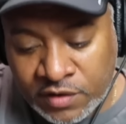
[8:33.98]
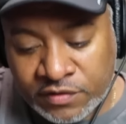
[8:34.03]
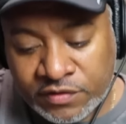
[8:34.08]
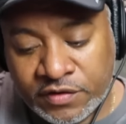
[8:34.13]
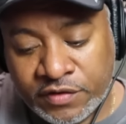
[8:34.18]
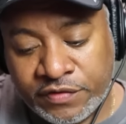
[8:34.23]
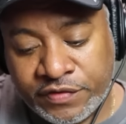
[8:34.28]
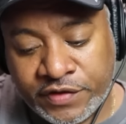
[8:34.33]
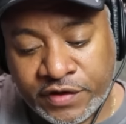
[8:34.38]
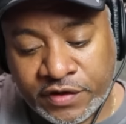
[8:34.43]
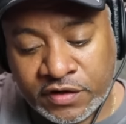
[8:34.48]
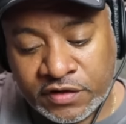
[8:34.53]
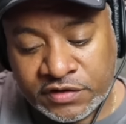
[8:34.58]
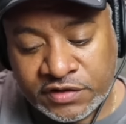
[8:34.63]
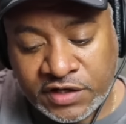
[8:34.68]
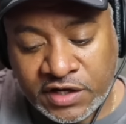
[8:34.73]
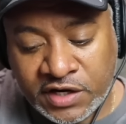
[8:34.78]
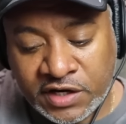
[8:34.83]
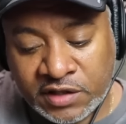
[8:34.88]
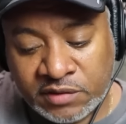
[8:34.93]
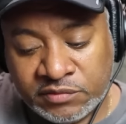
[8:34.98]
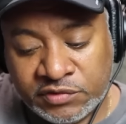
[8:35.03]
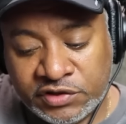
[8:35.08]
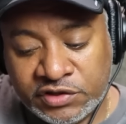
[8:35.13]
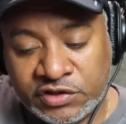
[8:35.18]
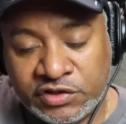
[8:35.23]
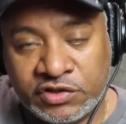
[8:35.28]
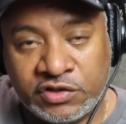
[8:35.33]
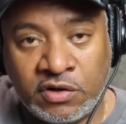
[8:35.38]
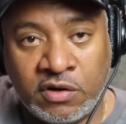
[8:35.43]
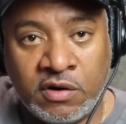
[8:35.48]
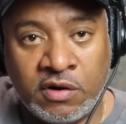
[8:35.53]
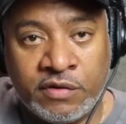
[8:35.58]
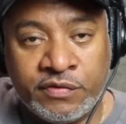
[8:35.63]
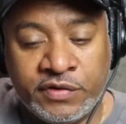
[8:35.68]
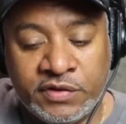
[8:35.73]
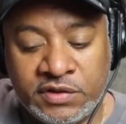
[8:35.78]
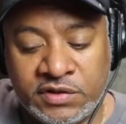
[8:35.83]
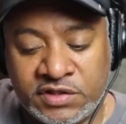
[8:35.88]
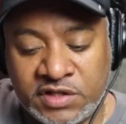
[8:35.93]
The third time she saw
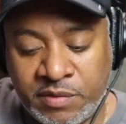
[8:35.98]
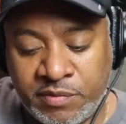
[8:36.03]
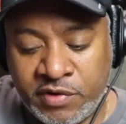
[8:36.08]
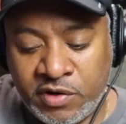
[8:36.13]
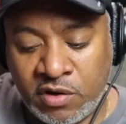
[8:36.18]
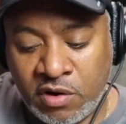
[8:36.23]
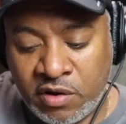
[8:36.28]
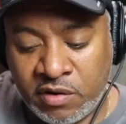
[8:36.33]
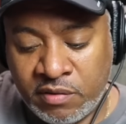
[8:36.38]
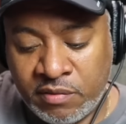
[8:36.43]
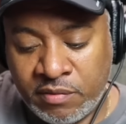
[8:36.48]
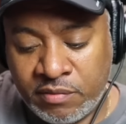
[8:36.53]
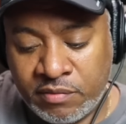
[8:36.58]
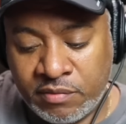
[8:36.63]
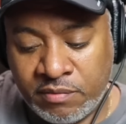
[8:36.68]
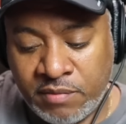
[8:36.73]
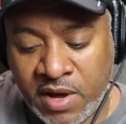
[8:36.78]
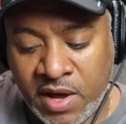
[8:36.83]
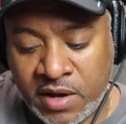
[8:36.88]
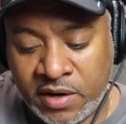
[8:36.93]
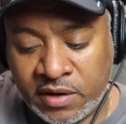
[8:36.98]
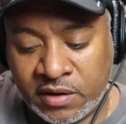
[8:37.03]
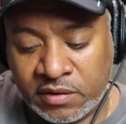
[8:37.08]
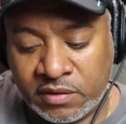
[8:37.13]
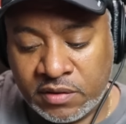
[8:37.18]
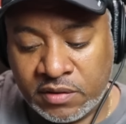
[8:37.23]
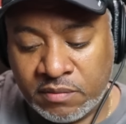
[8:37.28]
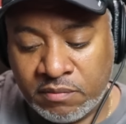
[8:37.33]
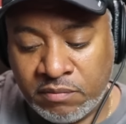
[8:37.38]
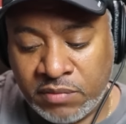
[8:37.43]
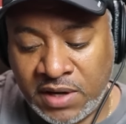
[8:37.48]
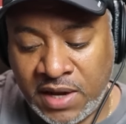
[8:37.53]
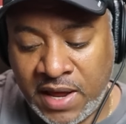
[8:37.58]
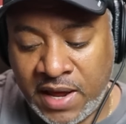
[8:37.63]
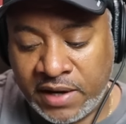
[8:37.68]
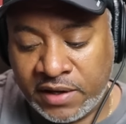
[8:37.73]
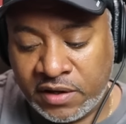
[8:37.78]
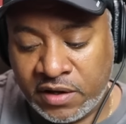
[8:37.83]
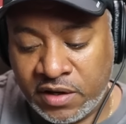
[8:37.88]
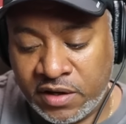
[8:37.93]
the semi-automatic
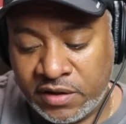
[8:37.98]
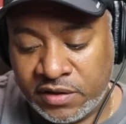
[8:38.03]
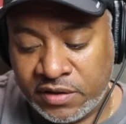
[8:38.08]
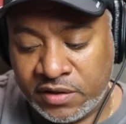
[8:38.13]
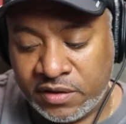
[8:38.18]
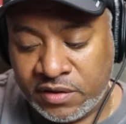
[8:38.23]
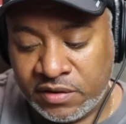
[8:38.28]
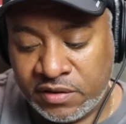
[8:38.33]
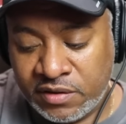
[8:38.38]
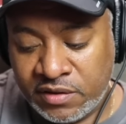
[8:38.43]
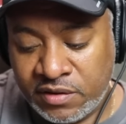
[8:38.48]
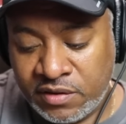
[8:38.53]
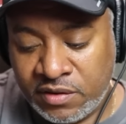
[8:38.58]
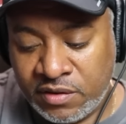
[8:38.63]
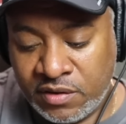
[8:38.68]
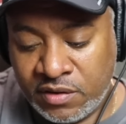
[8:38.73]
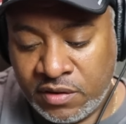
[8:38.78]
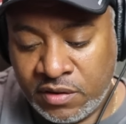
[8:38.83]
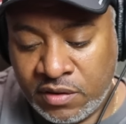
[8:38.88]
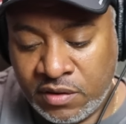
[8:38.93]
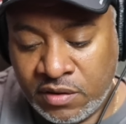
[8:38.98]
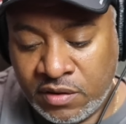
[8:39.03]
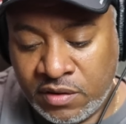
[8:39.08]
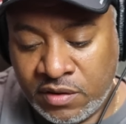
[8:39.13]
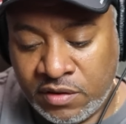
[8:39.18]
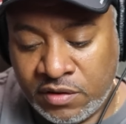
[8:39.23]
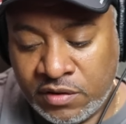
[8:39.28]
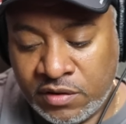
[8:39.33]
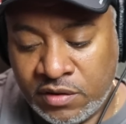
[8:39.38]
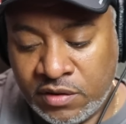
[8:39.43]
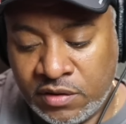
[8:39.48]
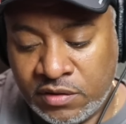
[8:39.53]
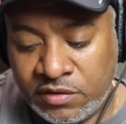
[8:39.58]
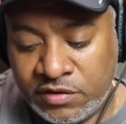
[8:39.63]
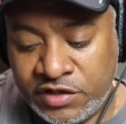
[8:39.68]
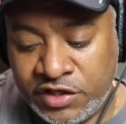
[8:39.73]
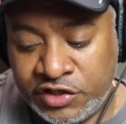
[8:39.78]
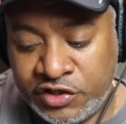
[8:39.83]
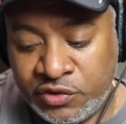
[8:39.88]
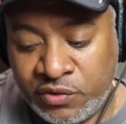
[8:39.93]
black gun,
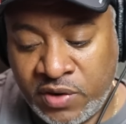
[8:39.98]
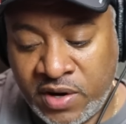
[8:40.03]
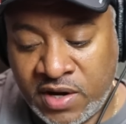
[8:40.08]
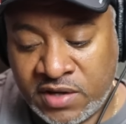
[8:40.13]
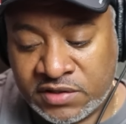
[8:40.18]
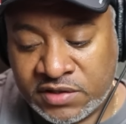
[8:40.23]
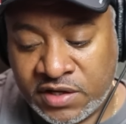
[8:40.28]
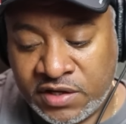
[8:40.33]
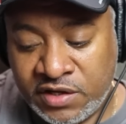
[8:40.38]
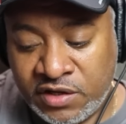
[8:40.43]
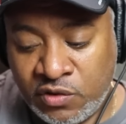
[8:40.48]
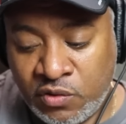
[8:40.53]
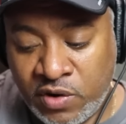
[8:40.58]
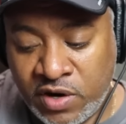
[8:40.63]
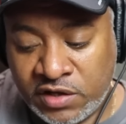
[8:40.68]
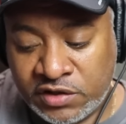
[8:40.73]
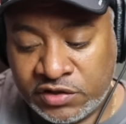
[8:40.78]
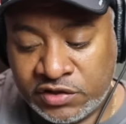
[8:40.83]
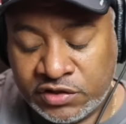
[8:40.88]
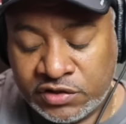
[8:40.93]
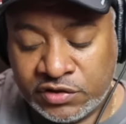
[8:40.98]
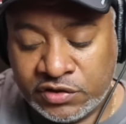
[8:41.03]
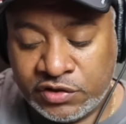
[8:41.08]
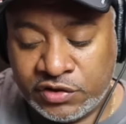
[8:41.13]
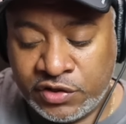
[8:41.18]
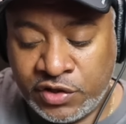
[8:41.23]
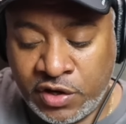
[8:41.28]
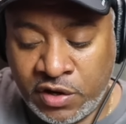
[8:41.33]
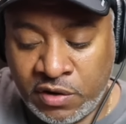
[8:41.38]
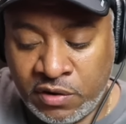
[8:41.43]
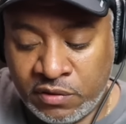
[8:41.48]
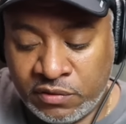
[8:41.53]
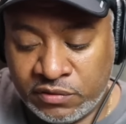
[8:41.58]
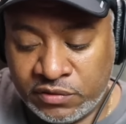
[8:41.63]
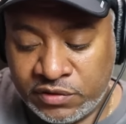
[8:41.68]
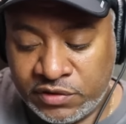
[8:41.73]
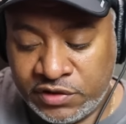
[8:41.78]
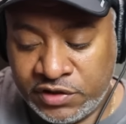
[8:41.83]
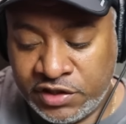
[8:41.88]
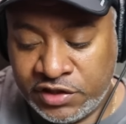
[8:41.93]
did you ask any questions? No.
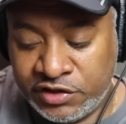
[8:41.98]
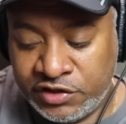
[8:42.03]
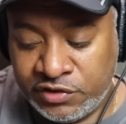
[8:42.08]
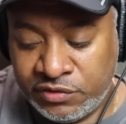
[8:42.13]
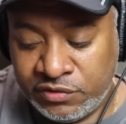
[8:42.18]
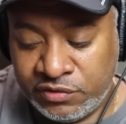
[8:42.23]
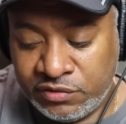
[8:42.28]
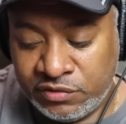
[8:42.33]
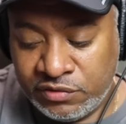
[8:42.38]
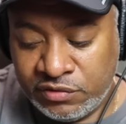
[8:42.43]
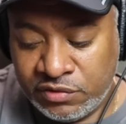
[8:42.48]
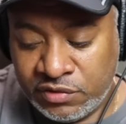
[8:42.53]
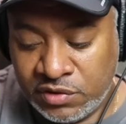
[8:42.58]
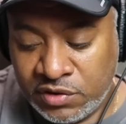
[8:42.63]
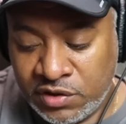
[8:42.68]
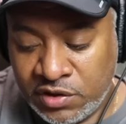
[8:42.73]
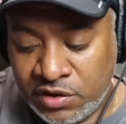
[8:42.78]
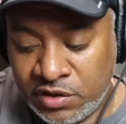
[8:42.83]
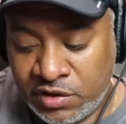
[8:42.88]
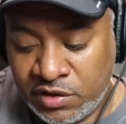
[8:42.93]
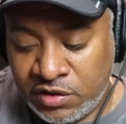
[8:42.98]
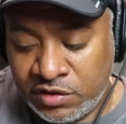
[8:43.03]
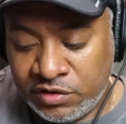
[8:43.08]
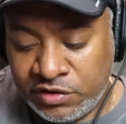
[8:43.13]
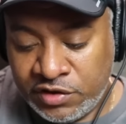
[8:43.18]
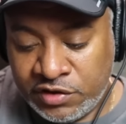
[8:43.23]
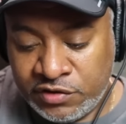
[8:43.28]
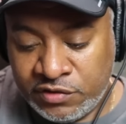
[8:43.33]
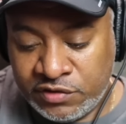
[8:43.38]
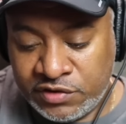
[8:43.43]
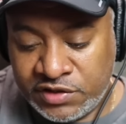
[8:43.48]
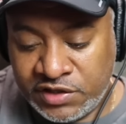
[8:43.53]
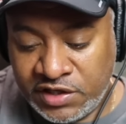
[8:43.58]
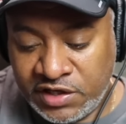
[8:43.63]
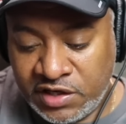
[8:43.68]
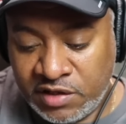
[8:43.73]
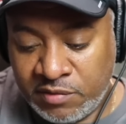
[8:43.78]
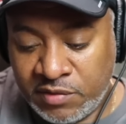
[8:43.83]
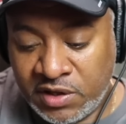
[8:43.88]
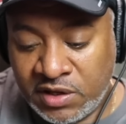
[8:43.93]
Did you see
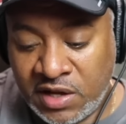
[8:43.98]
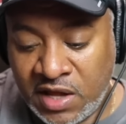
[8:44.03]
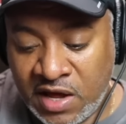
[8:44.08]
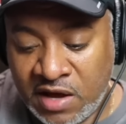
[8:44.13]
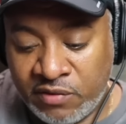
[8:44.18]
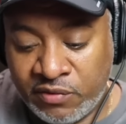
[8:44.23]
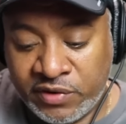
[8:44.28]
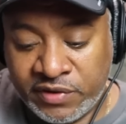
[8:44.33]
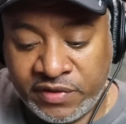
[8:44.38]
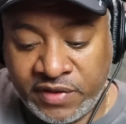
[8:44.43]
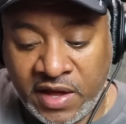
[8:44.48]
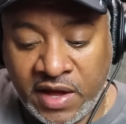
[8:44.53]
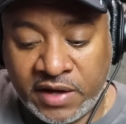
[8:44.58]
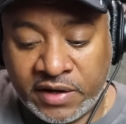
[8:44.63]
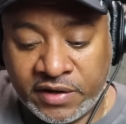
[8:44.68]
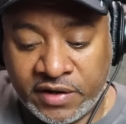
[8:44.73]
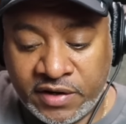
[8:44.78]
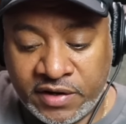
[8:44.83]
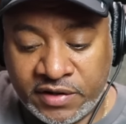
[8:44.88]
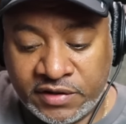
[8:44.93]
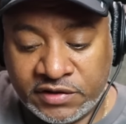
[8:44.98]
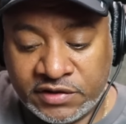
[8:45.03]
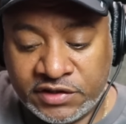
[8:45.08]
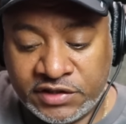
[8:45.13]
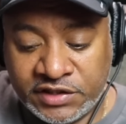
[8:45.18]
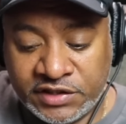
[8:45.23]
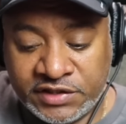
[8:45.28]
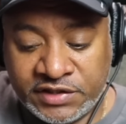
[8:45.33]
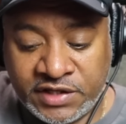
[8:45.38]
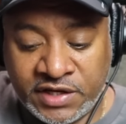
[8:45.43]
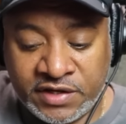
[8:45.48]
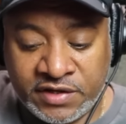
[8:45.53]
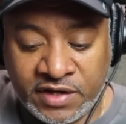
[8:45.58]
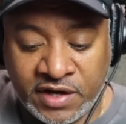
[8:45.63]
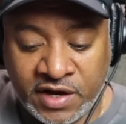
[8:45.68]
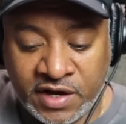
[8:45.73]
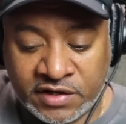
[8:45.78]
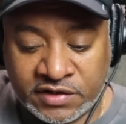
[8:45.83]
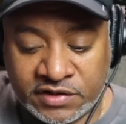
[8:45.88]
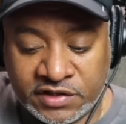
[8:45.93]
him a lot with that gun? She said,
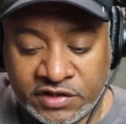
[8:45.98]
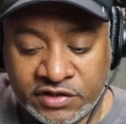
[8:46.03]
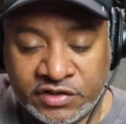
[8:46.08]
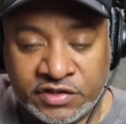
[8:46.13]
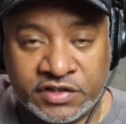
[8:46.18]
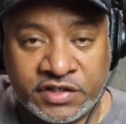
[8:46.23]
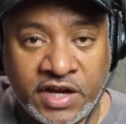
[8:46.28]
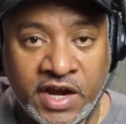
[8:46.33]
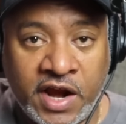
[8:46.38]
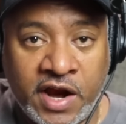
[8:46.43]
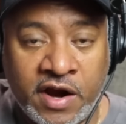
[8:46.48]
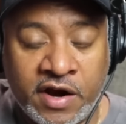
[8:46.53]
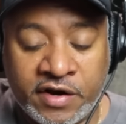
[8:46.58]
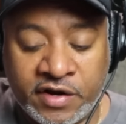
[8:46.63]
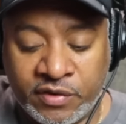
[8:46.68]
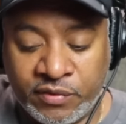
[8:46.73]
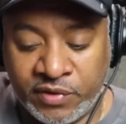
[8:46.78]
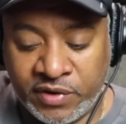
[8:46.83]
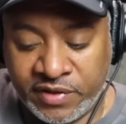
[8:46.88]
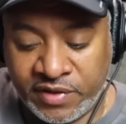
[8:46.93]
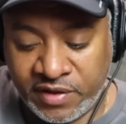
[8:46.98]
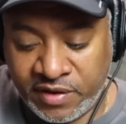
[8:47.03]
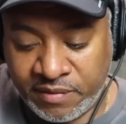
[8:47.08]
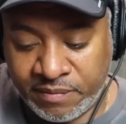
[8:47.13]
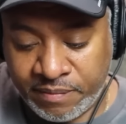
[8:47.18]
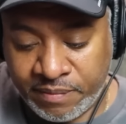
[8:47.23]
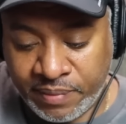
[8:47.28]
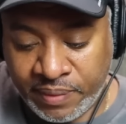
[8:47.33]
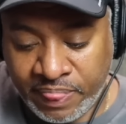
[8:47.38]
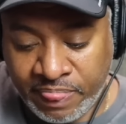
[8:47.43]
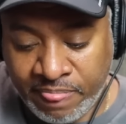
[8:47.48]
yes, he just carried it with him.